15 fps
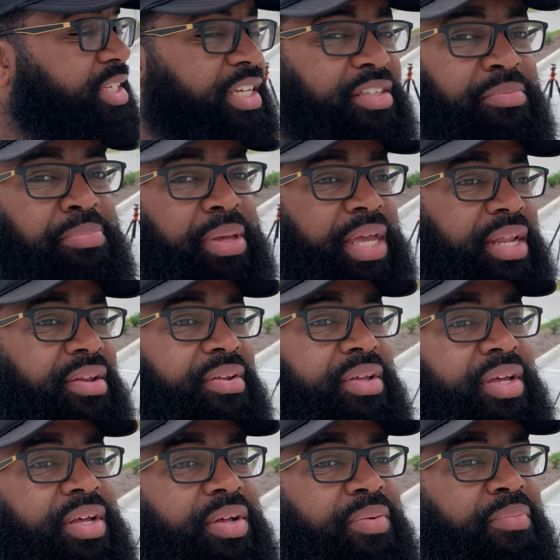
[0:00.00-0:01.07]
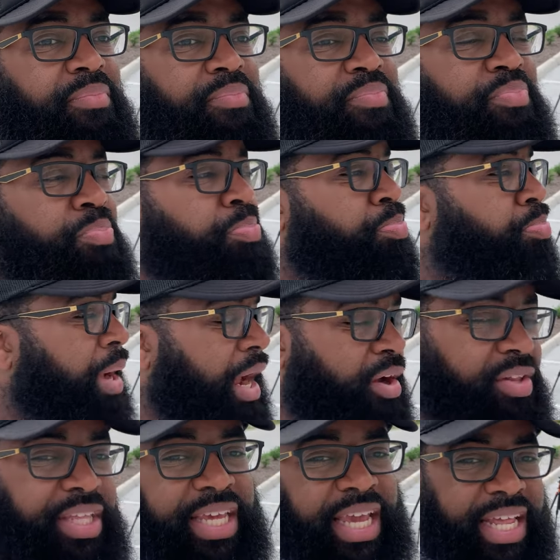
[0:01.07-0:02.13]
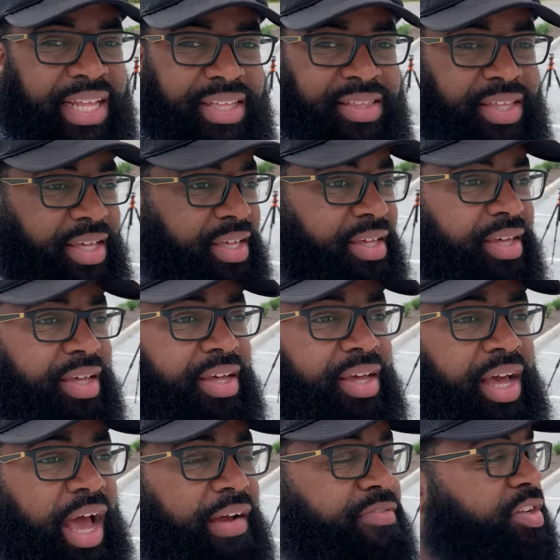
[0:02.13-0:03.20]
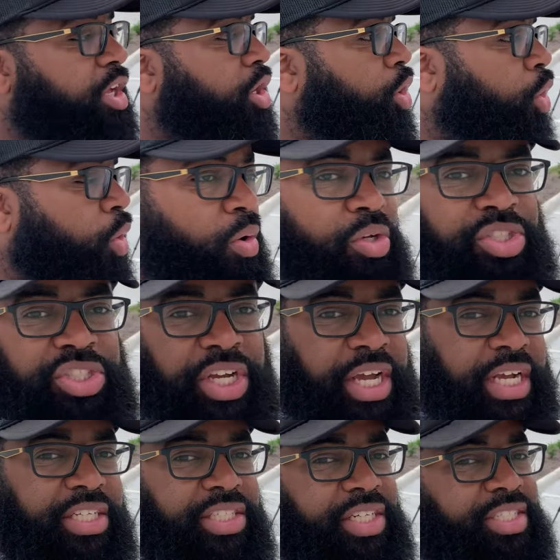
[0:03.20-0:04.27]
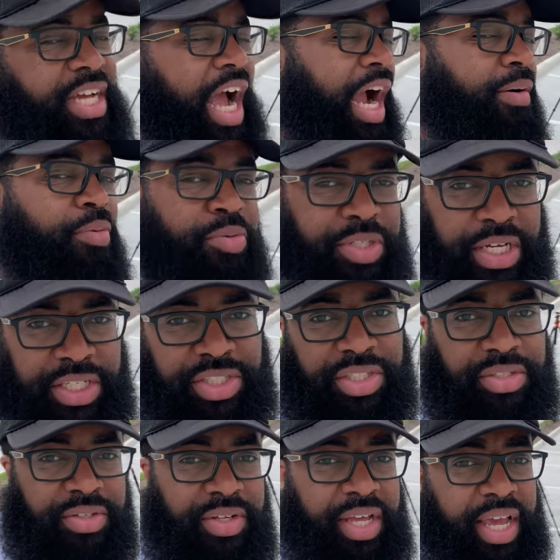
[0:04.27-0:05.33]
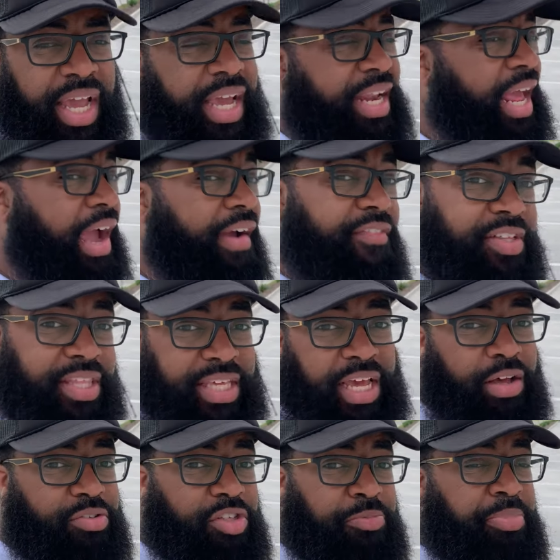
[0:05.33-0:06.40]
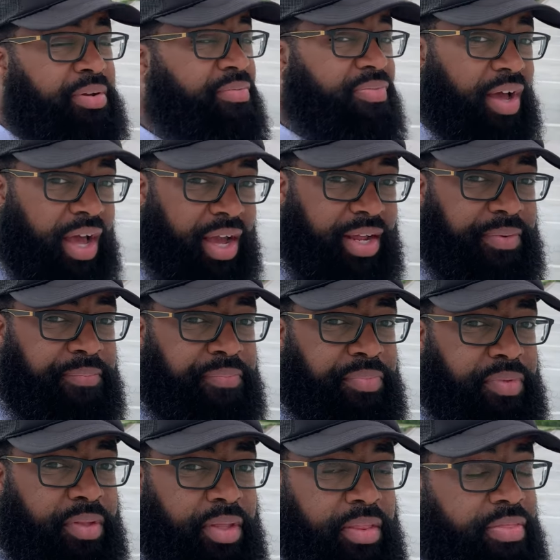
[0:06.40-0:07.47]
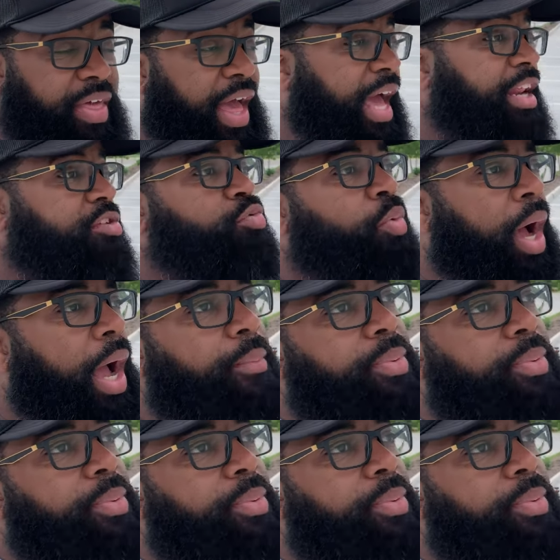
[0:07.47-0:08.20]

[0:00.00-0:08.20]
has been barely anything. I've done an oil change and a tire rotation, and everything else has been fine. That is why